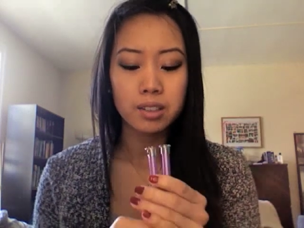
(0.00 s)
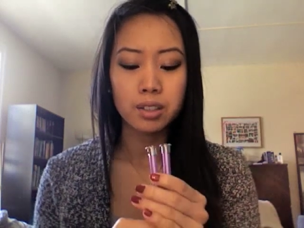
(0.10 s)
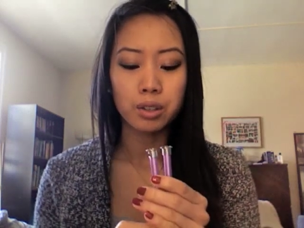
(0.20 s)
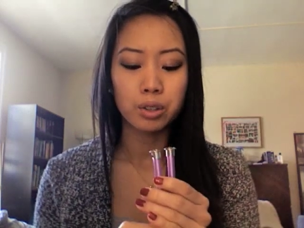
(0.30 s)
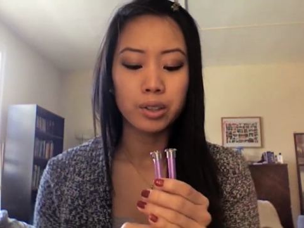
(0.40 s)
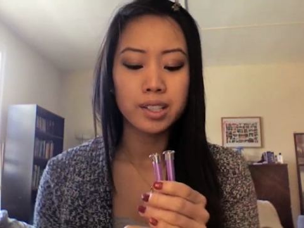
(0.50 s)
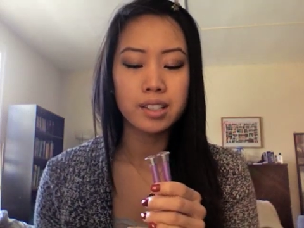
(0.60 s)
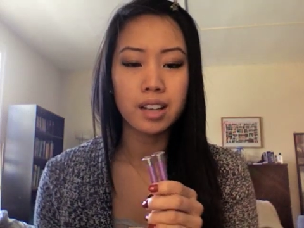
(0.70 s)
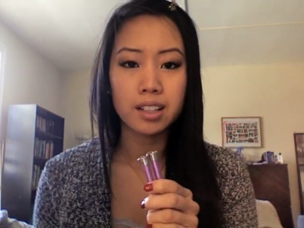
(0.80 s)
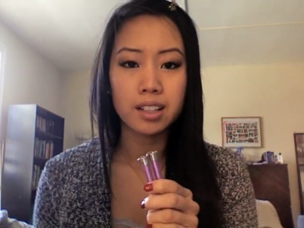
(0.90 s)
So US
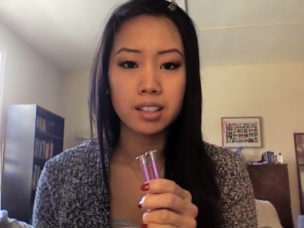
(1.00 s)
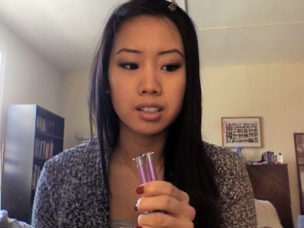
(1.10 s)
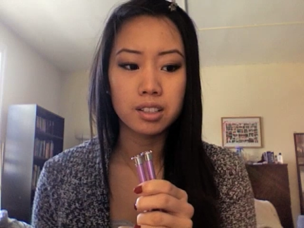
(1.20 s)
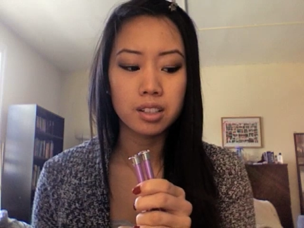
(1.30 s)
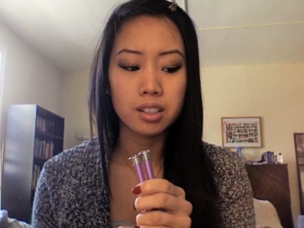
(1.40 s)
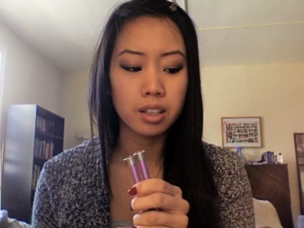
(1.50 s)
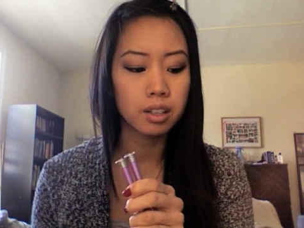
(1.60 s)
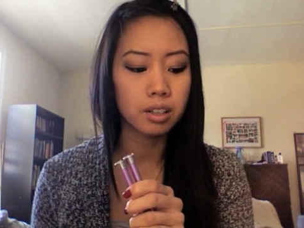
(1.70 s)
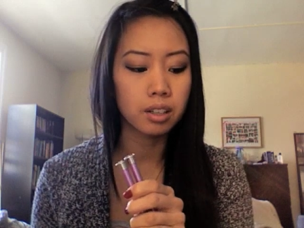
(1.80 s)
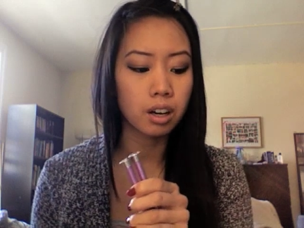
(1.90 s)
sizes
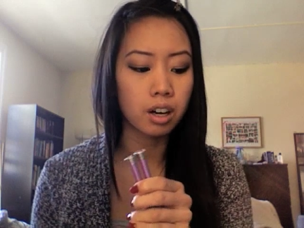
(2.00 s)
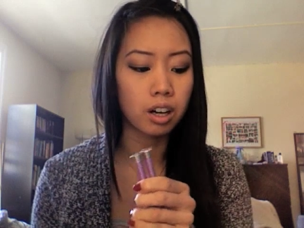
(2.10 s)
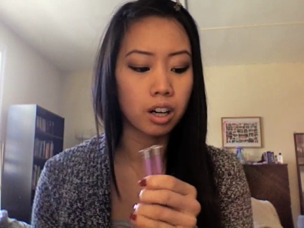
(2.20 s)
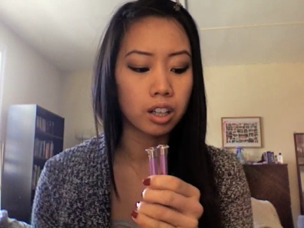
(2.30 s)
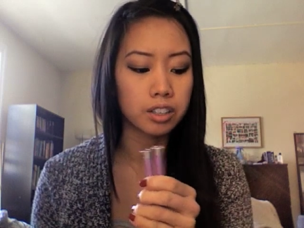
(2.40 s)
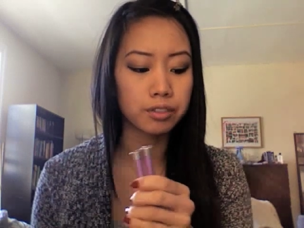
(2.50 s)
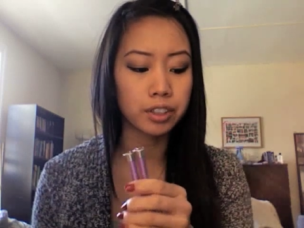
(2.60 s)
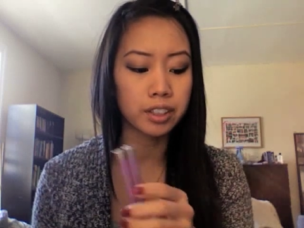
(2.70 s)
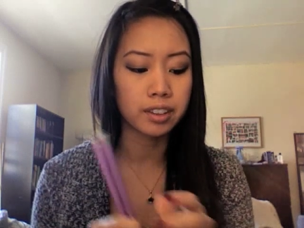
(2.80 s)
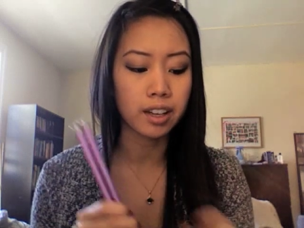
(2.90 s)
are
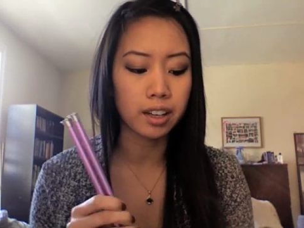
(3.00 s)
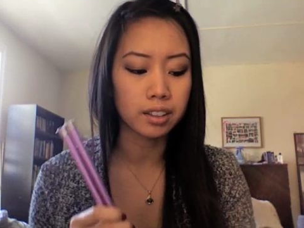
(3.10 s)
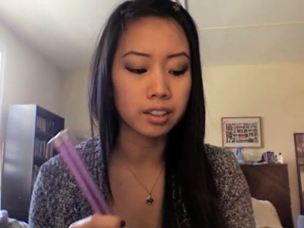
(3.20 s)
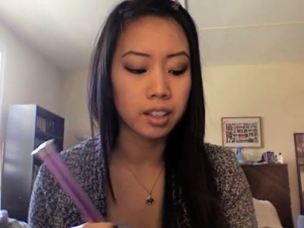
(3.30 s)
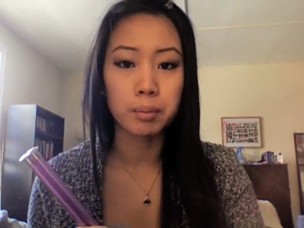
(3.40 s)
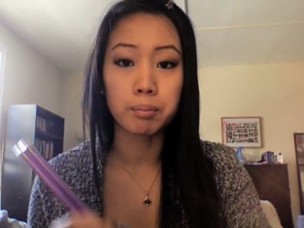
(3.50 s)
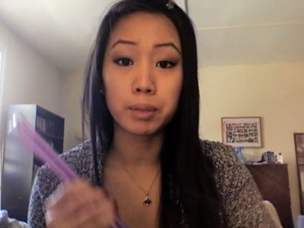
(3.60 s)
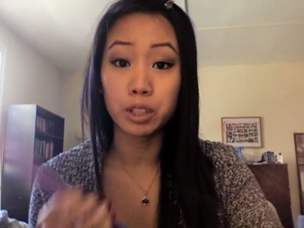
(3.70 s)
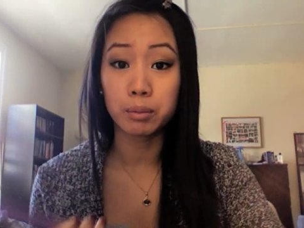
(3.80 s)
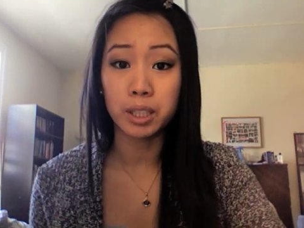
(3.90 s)
different than
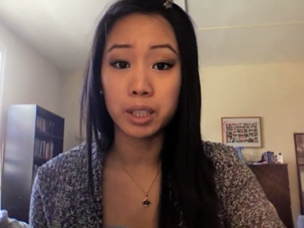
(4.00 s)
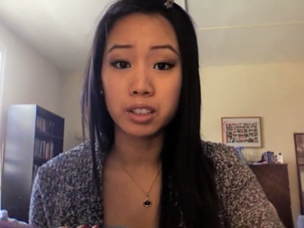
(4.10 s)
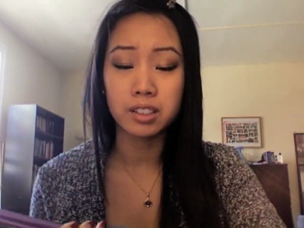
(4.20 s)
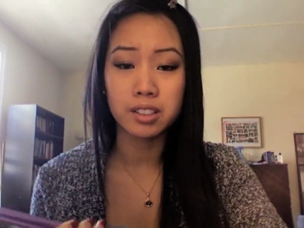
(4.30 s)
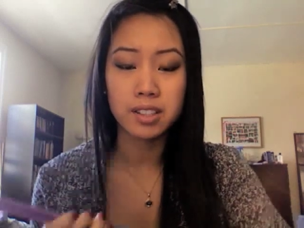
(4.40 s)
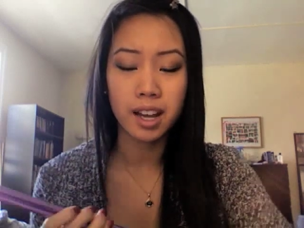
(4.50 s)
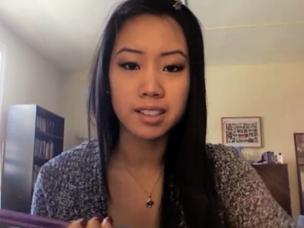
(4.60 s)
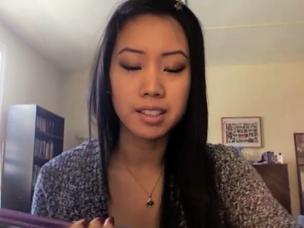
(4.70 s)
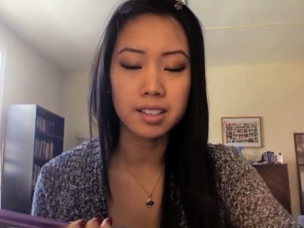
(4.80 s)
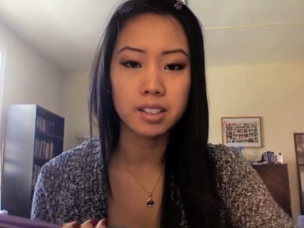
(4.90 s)
millimeter
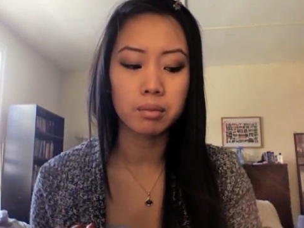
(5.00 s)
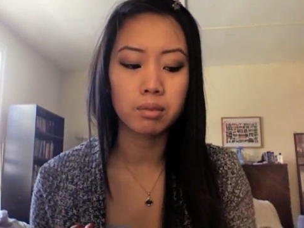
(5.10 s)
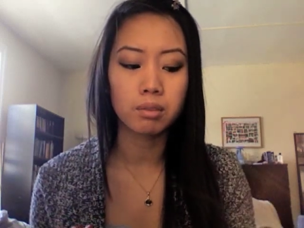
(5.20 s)
sizes.